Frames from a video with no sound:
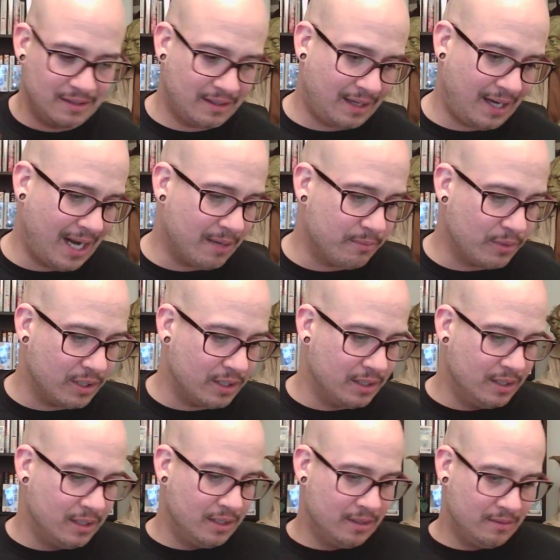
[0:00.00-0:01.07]
camera
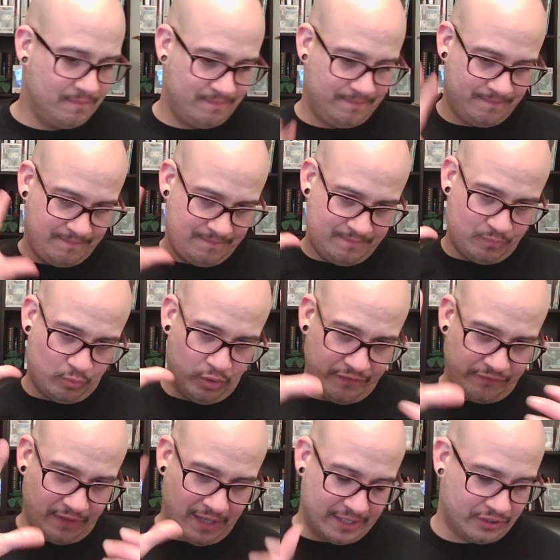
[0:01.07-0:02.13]

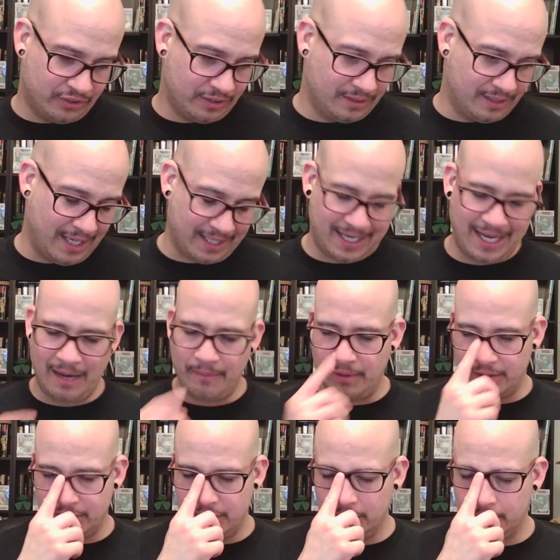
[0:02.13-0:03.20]
reflection, that camera,
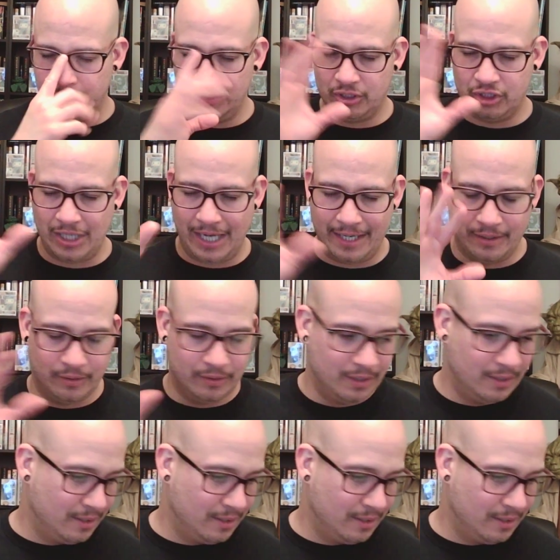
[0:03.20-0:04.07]
excuse me, shadow.